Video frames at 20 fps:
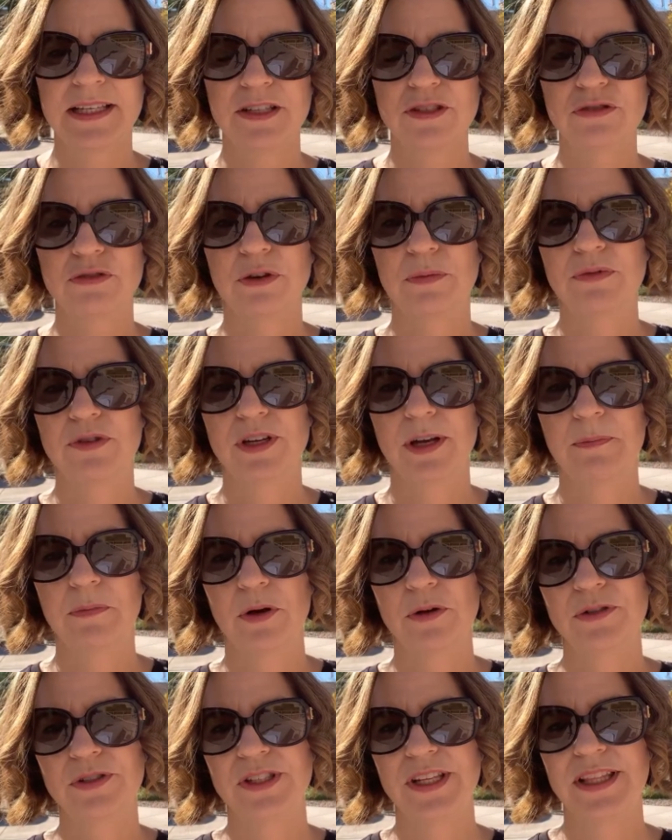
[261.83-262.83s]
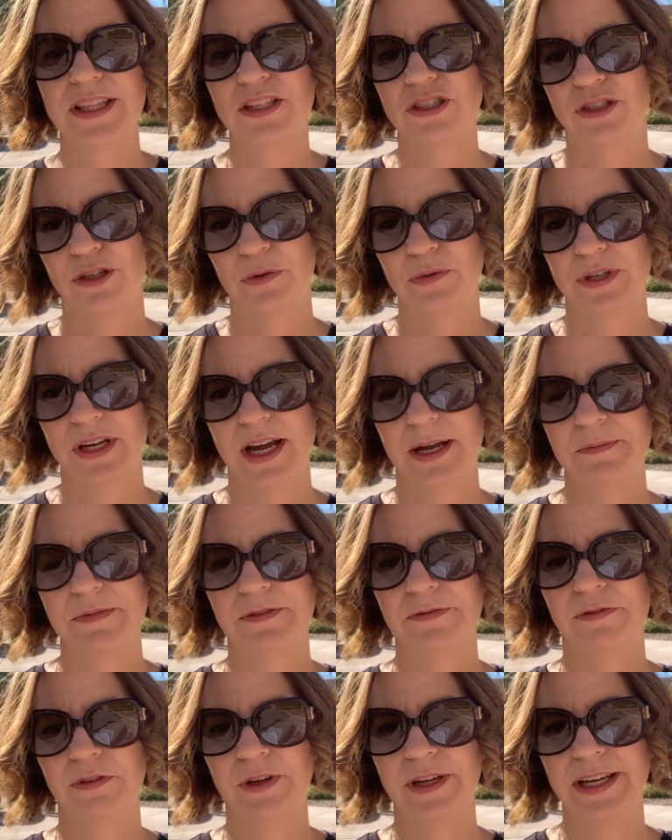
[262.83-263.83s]
description, I posted the show times
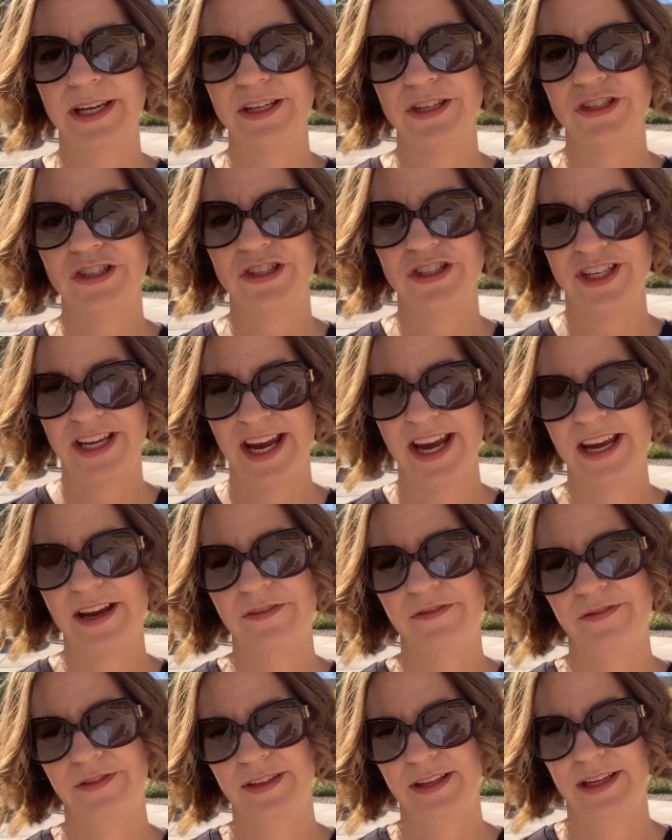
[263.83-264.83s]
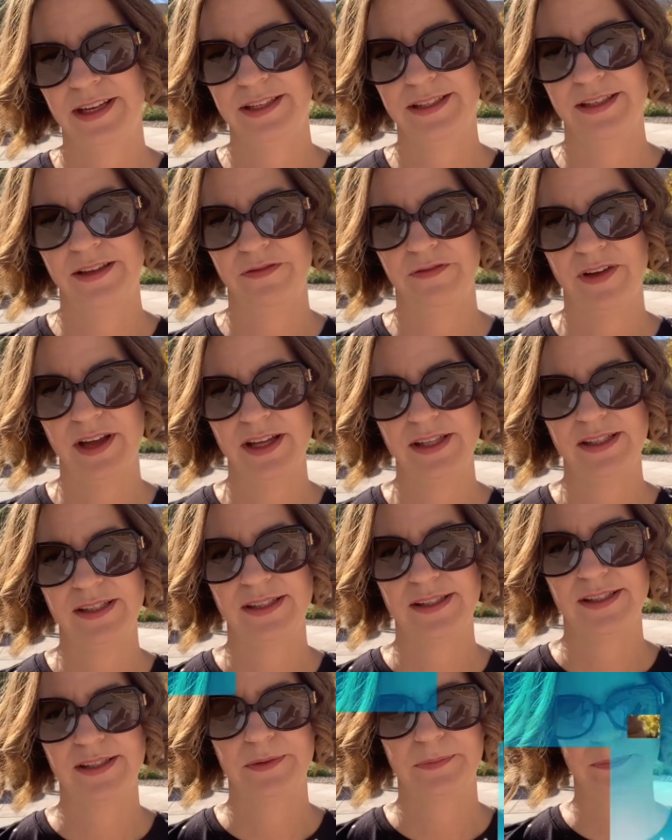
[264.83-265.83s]
for each day of these
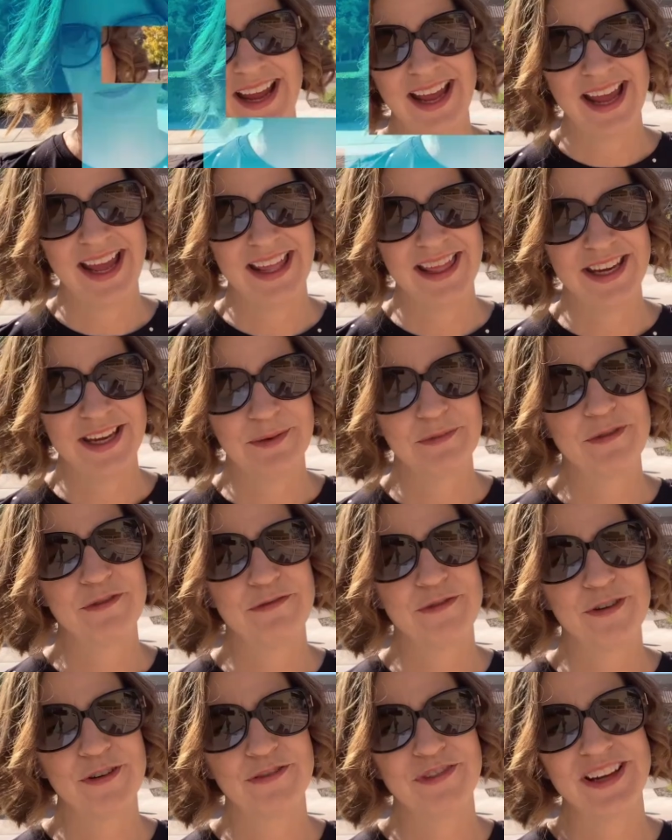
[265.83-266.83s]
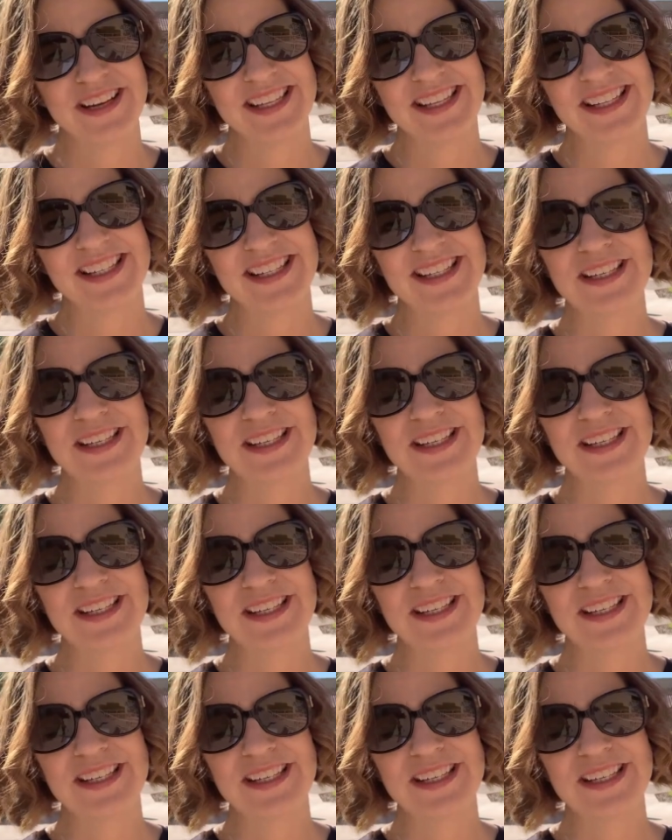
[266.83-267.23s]
events. And the number four event is the